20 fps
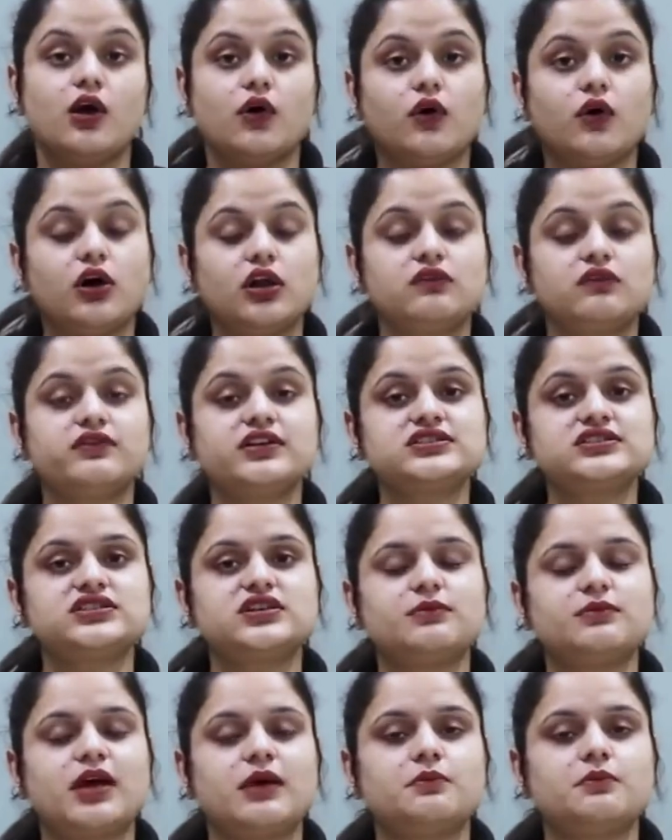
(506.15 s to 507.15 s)
Always
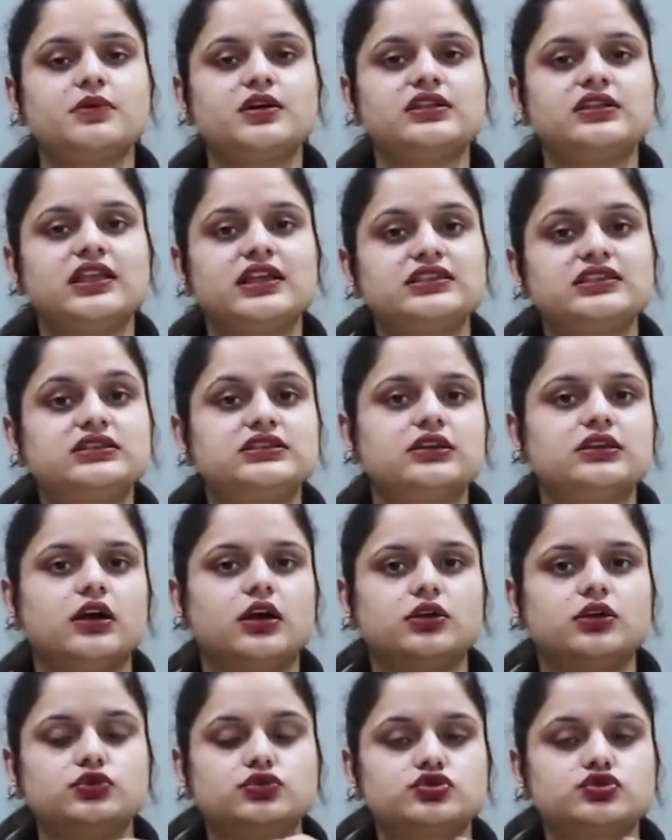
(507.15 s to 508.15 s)
remember
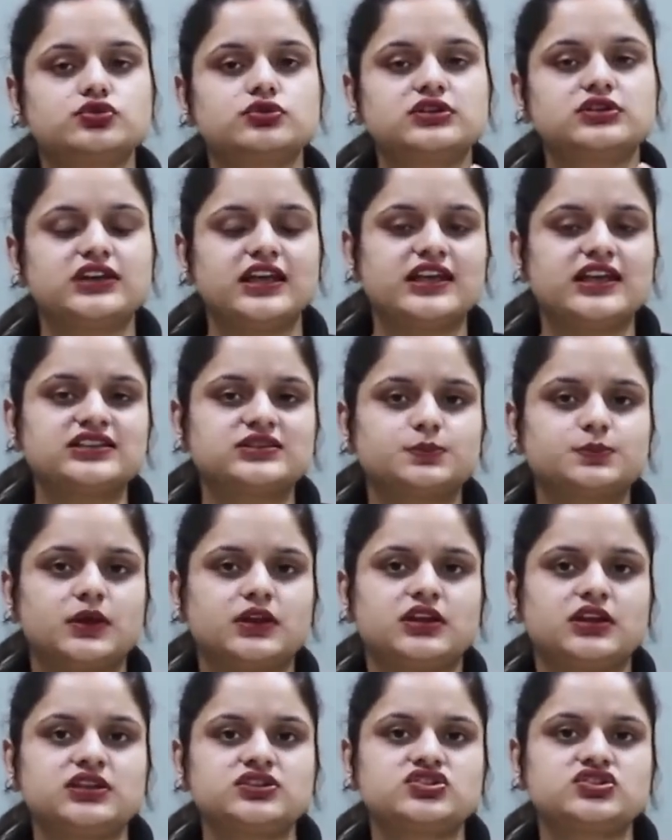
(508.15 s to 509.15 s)
that you should take
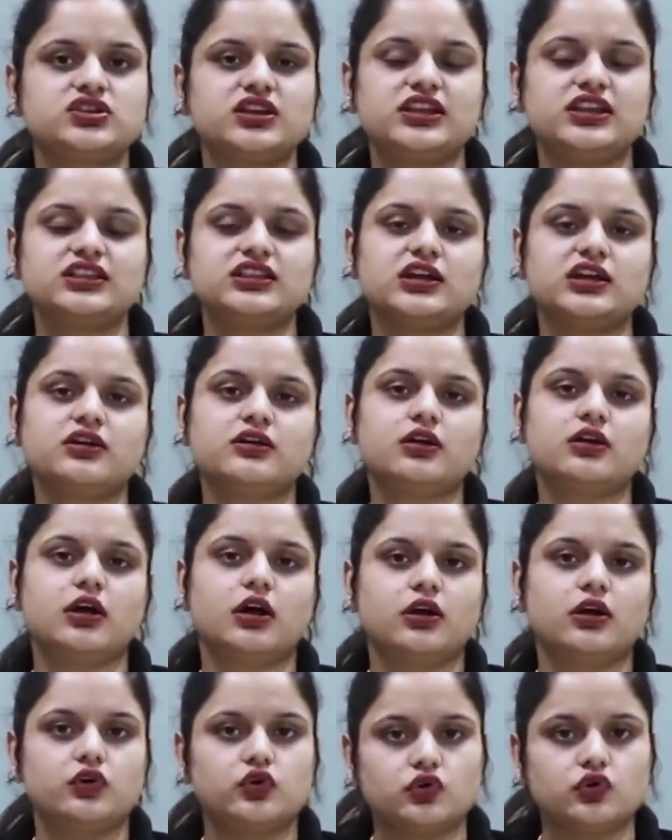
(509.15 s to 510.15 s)
spinach either
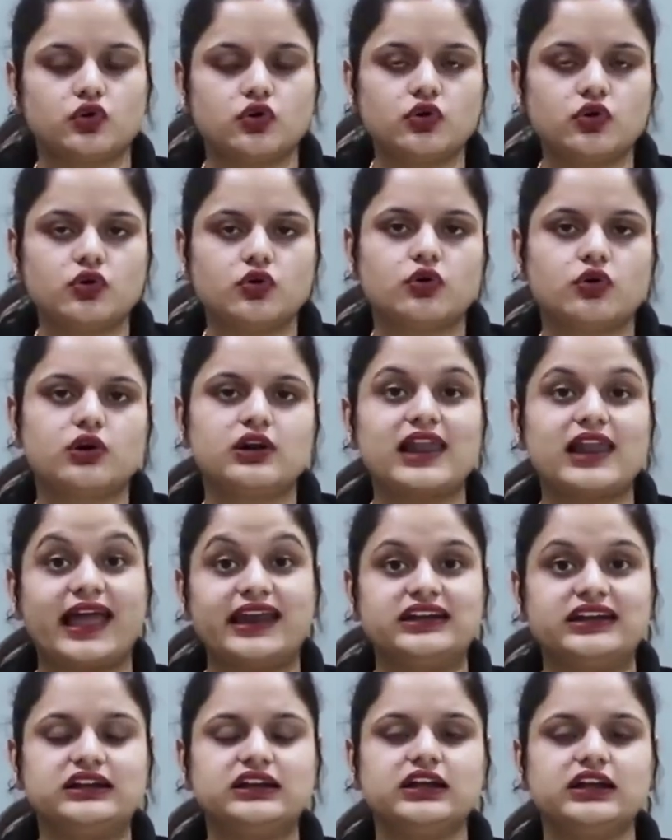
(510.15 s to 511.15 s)
raw or
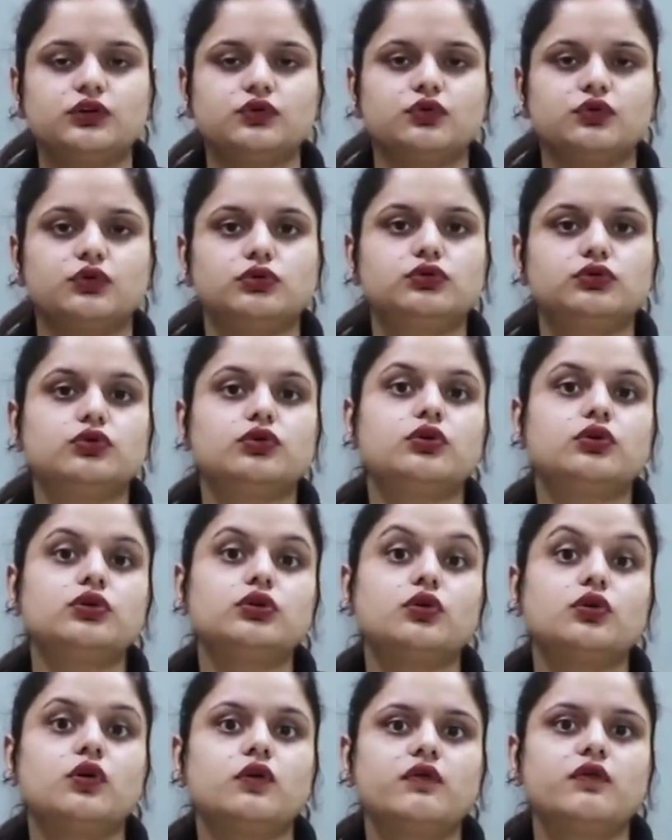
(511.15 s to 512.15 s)
lightly cooked.
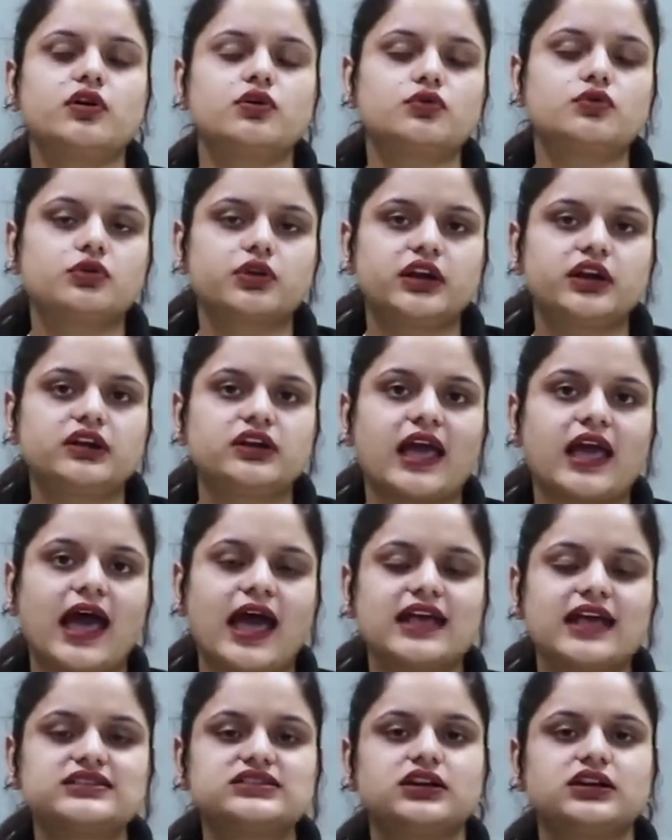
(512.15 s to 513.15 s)
Don't overcook it
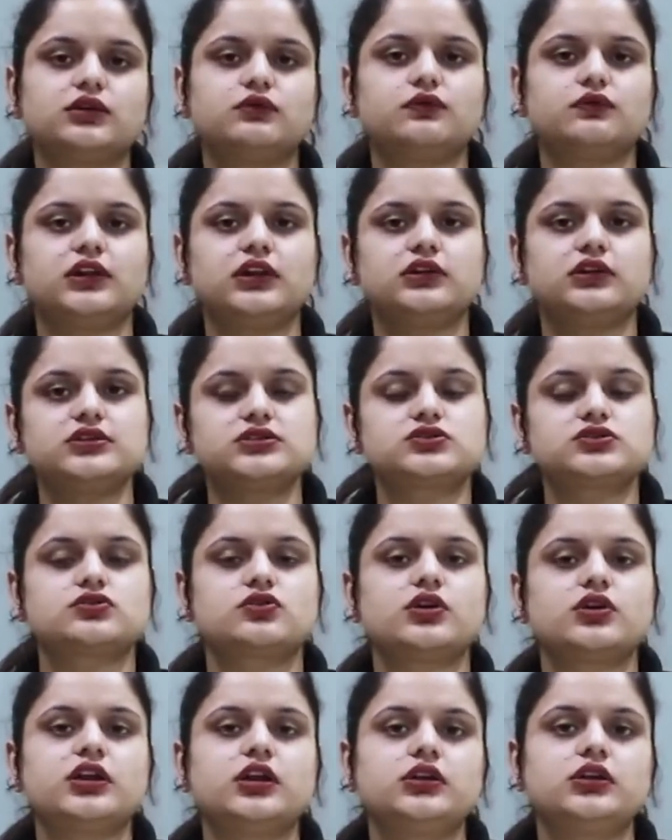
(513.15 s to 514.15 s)
as it will
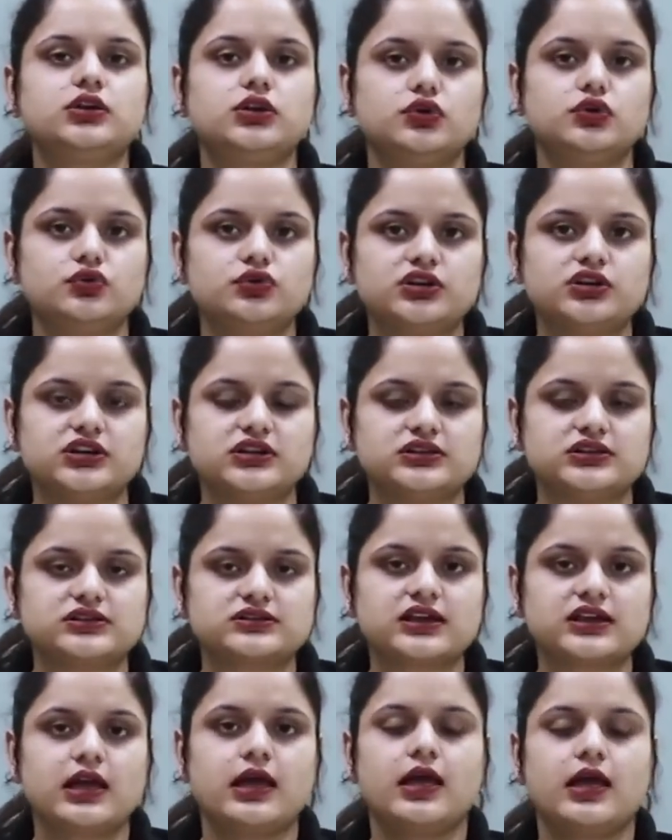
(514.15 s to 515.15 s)
destroy its
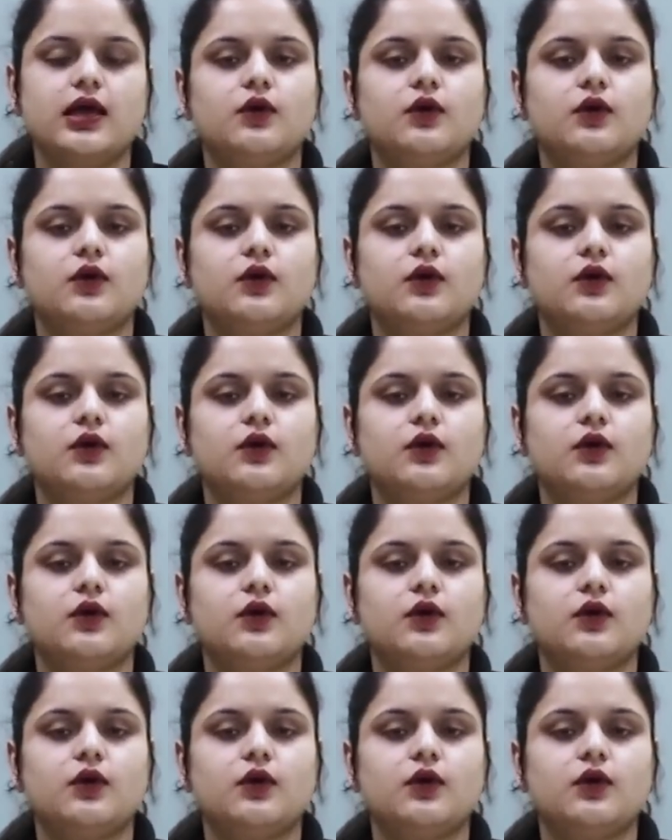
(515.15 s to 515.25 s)
nutrients.